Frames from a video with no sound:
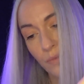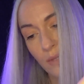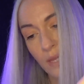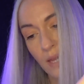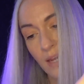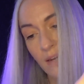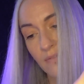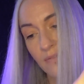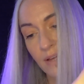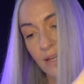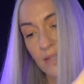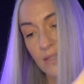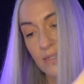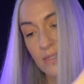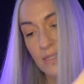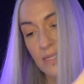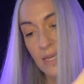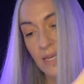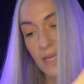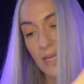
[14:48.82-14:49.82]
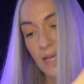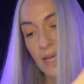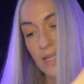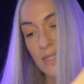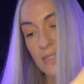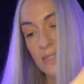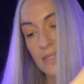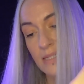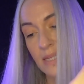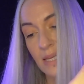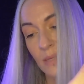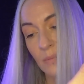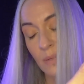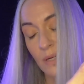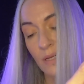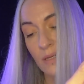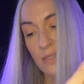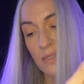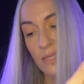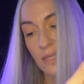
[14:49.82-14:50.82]
advancing and
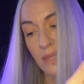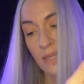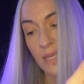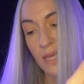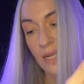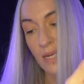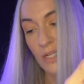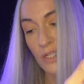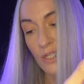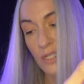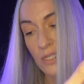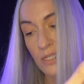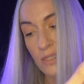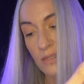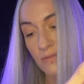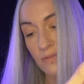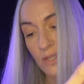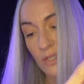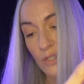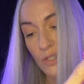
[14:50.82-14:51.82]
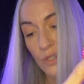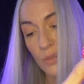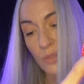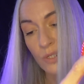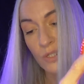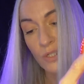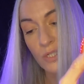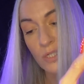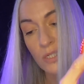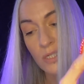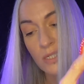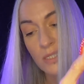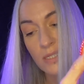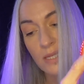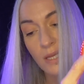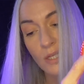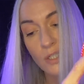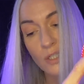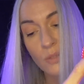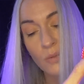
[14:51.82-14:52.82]
stabilizing the energies of intuition,
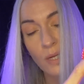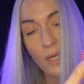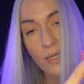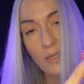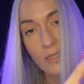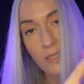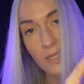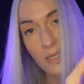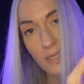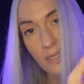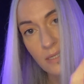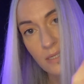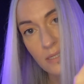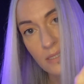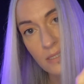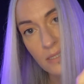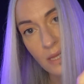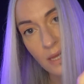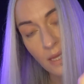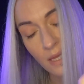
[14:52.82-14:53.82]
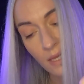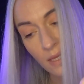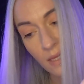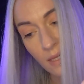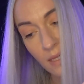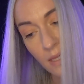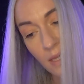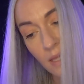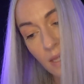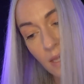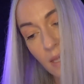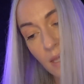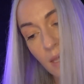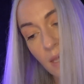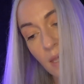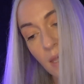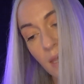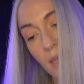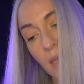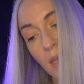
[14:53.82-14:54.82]
sexuality, desire,
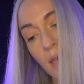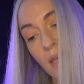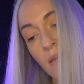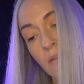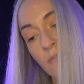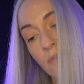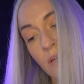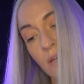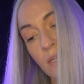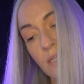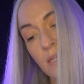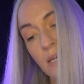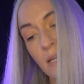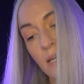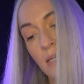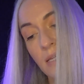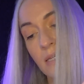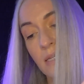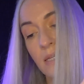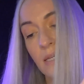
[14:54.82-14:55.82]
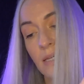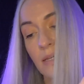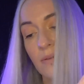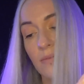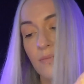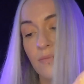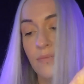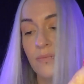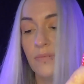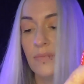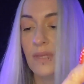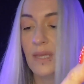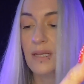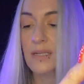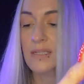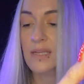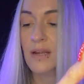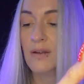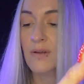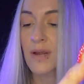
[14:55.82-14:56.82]
and vitality,
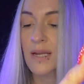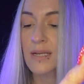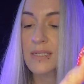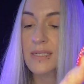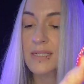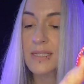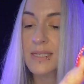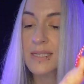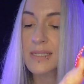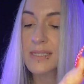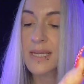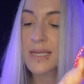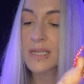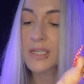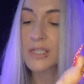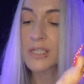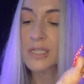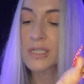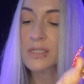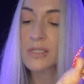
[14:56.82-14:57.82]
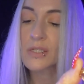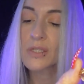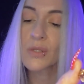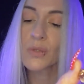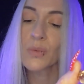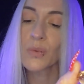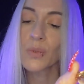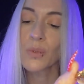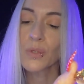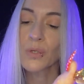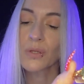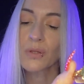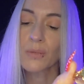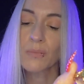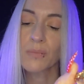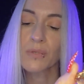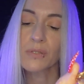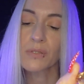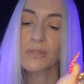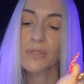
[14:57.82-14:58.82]
directing these energies toward the
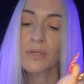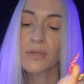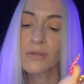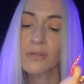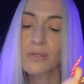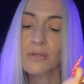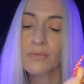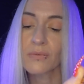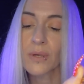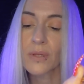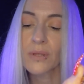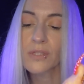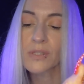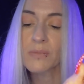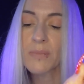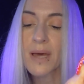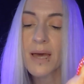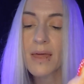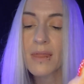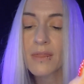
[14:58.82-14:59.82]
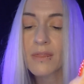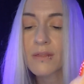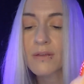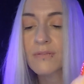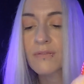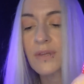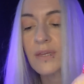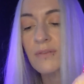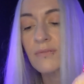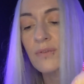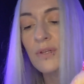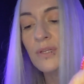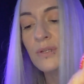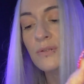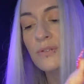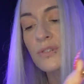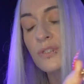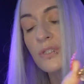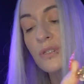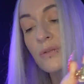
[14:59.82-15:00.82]
pursuit of one's path of
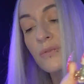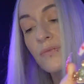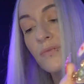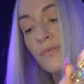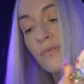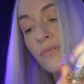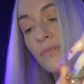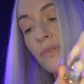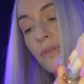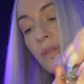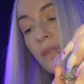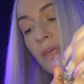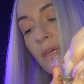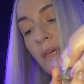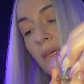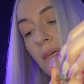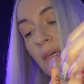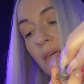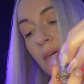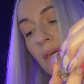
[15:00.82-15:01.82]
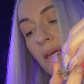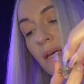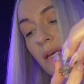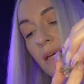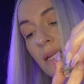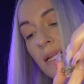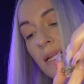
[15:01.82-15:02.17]
evolution. It